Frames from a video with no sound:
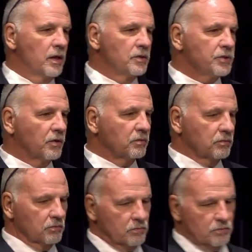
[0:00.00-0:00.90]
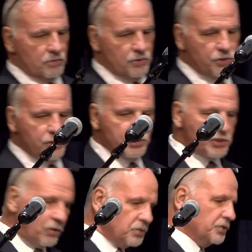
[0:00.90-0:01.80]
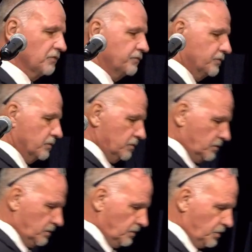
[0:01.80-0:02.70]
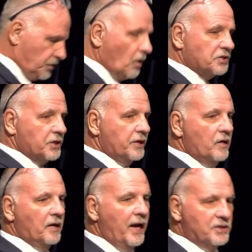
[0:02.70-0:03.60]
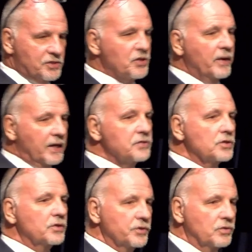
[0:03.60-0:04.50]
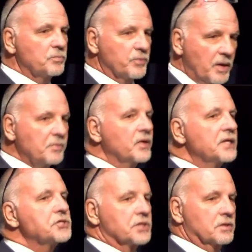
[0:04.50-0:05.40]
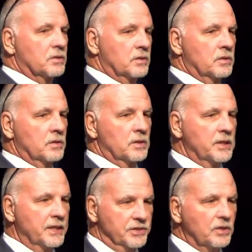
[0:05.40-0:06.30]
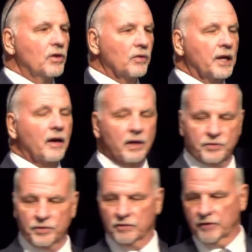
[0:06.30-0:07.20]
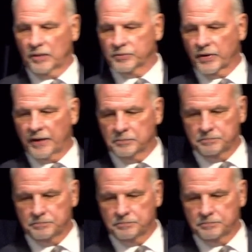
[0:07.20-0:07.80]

And so Joseph starts at a young age, and so he gets a little preparation. He gets a little character developed, right?